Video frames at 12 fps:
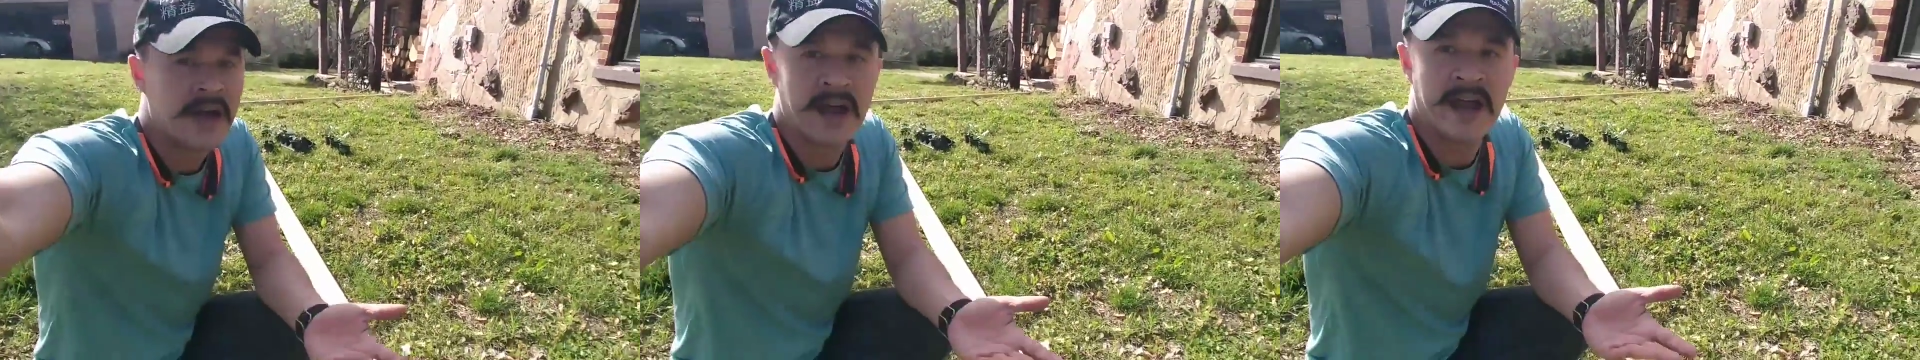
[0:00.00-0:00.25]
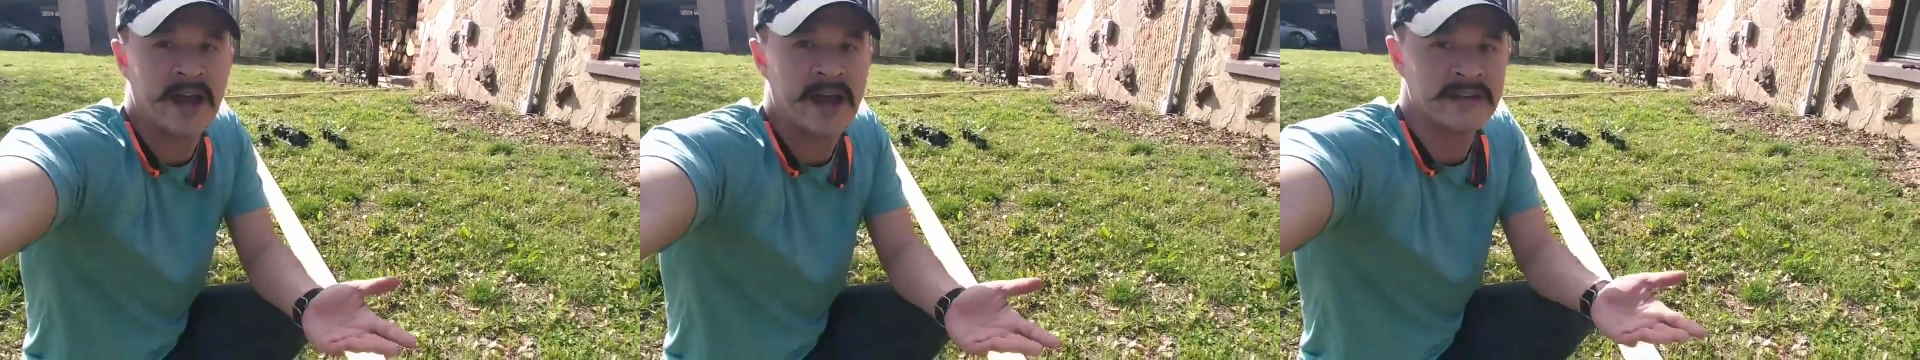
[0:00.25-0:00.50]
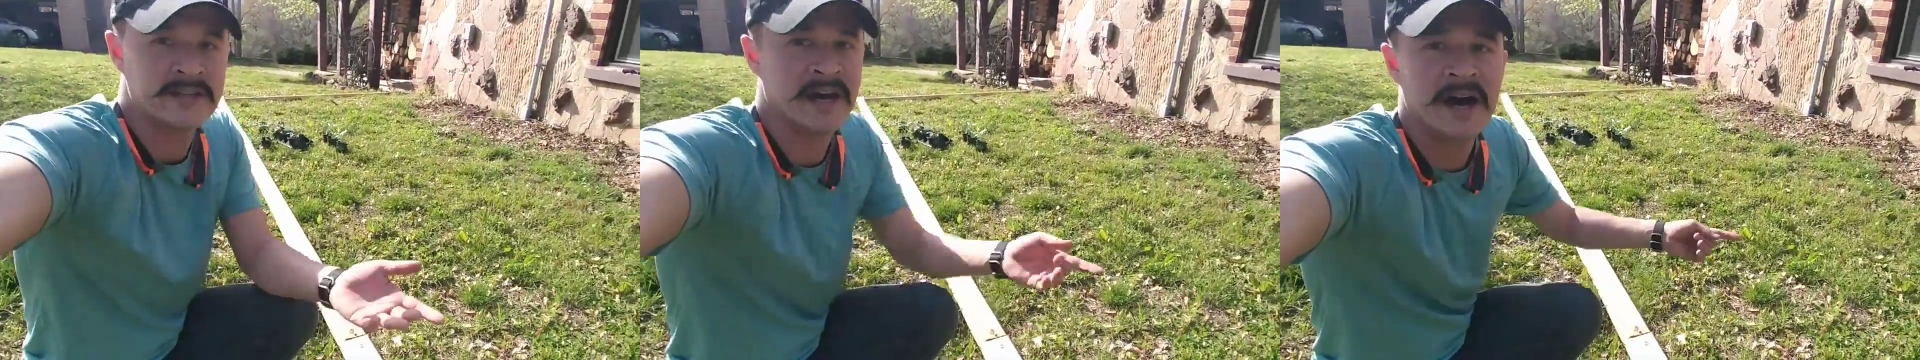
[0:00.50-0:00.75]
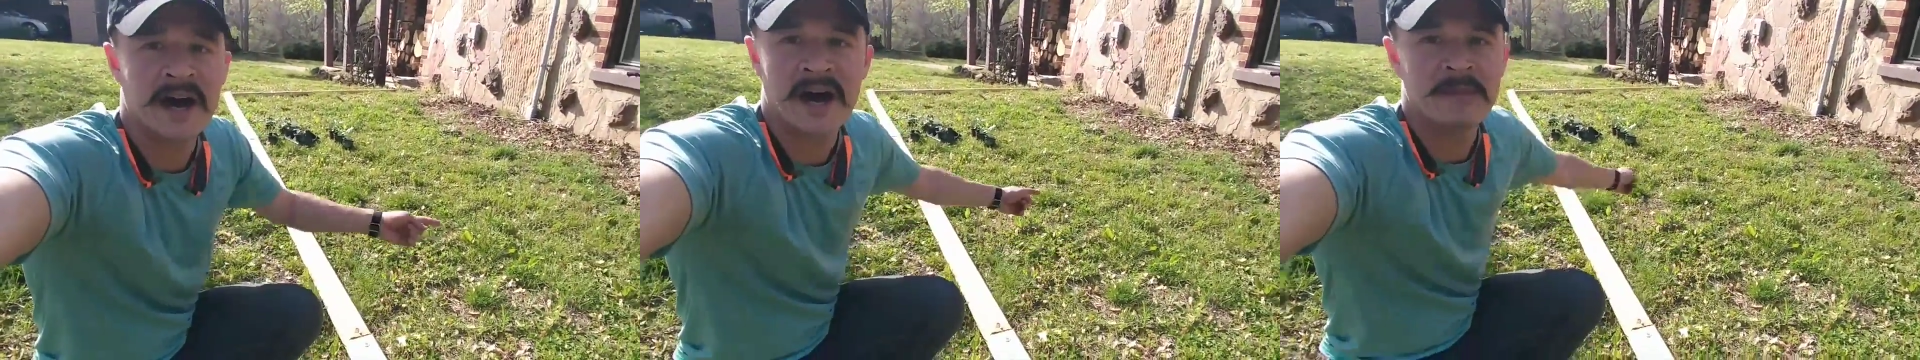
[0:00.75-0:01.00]
And
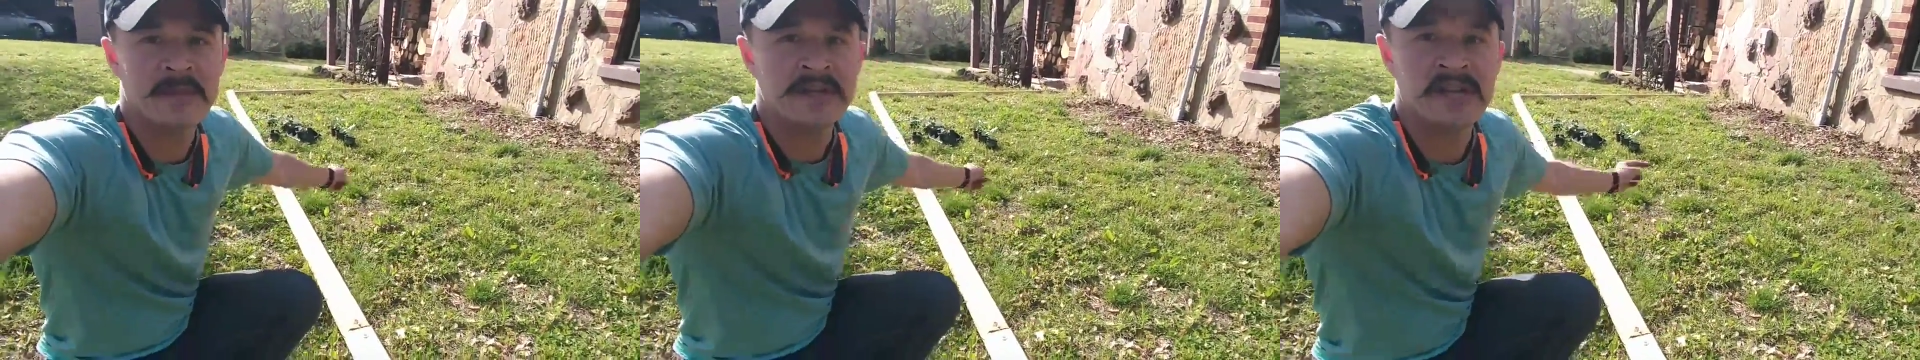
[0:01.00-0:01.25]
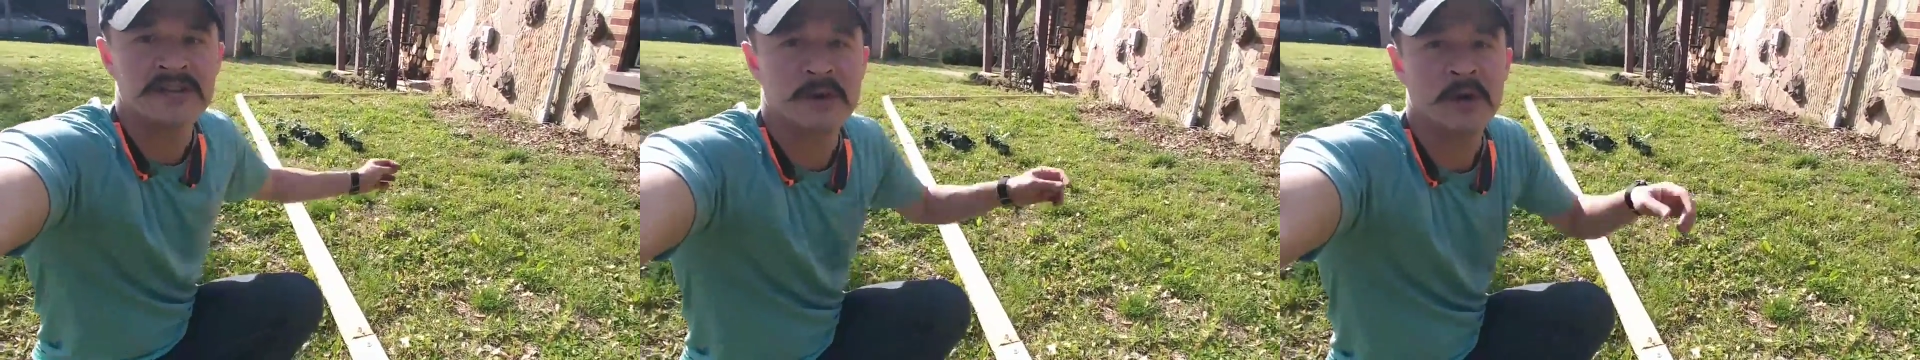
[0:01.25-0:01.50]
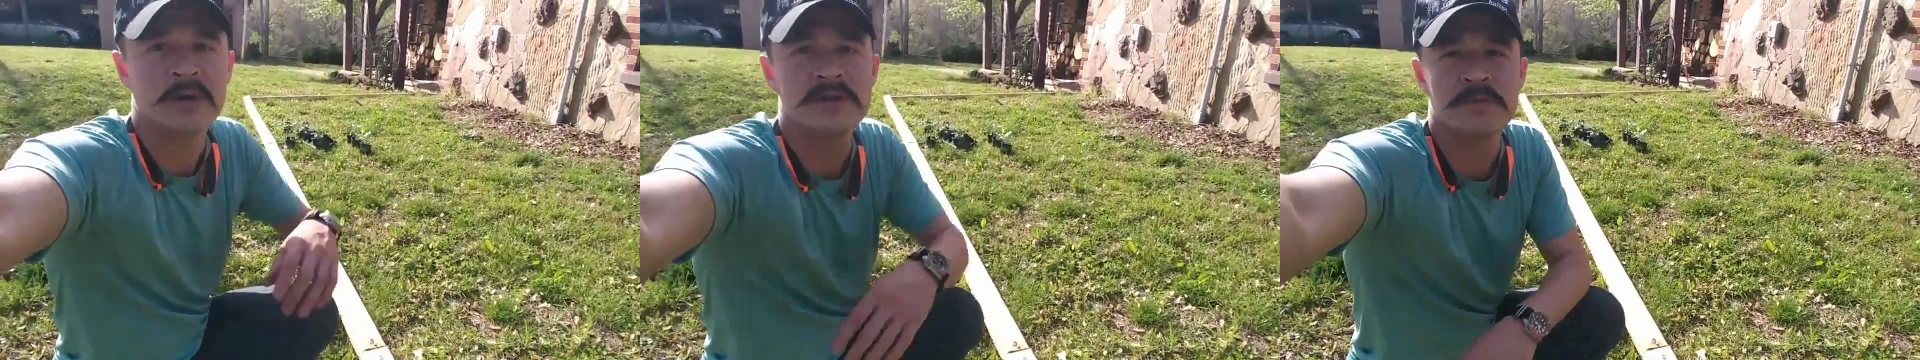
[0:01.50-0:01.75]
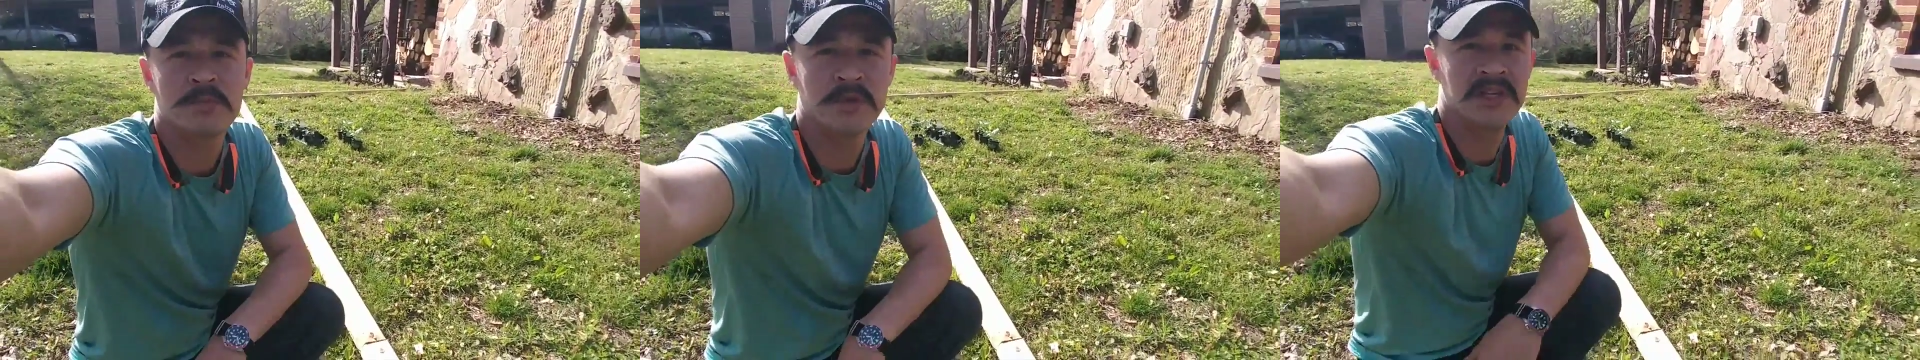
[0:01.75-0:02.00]
I'm going to dig some
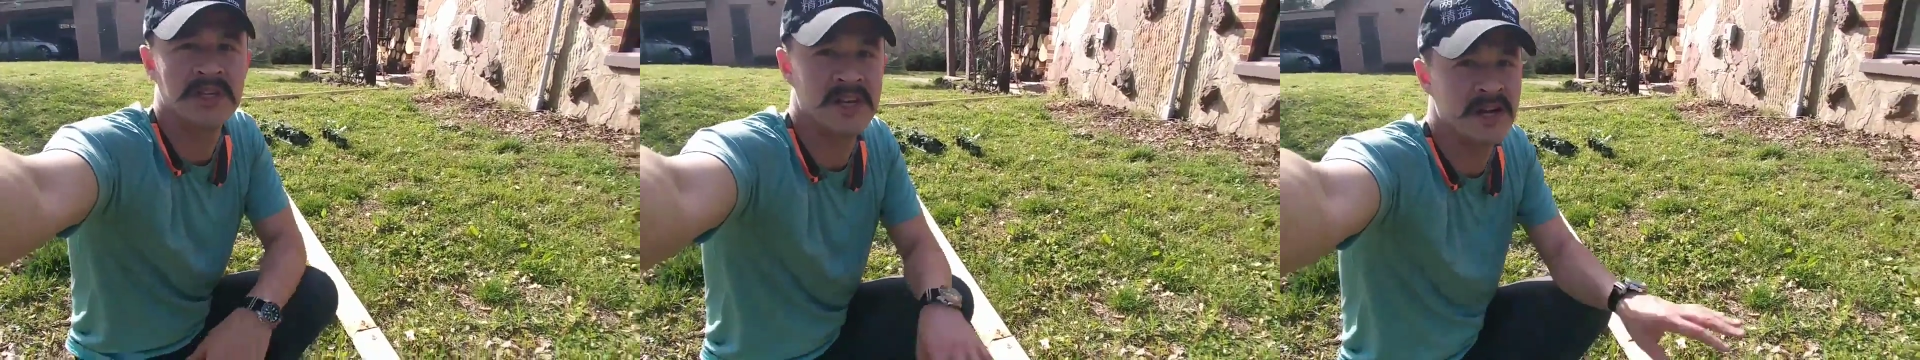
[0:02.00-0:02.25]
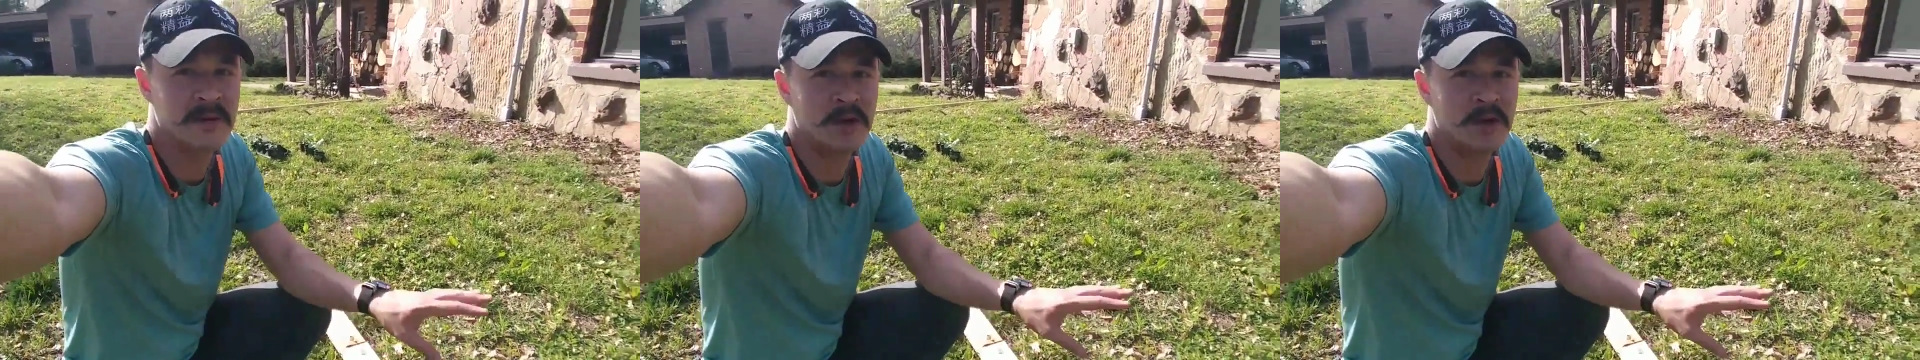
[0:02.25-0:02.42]
holes, put these in.